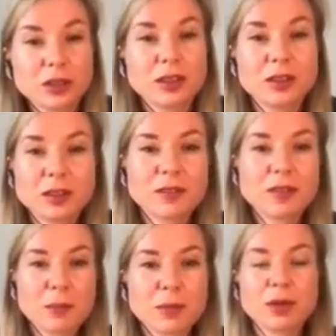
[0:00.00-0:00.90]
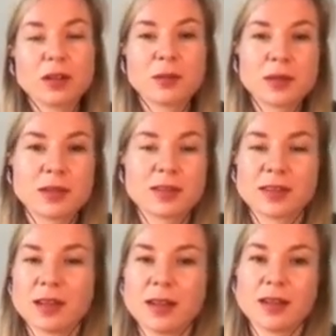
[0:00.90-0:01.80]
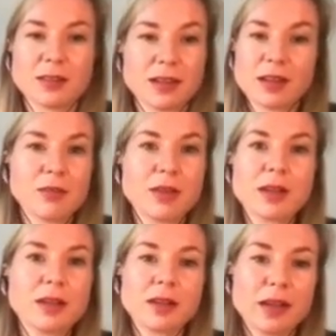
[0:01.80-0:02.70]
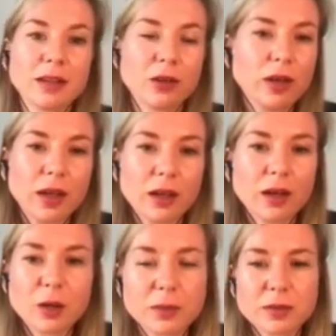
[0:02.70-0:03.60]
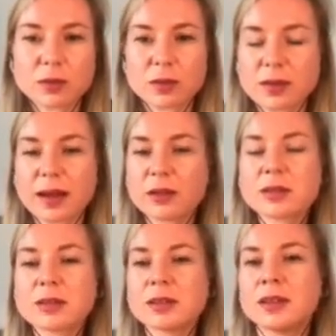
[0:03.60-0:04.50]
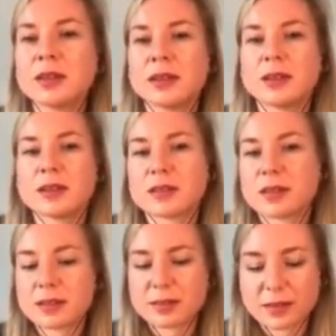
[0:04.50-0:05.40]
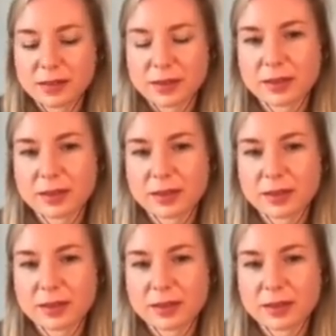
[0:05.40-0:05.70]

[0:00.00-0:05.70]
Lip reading: starting point to have a look at that and perhaps talk to local vendors and understand if that's the case.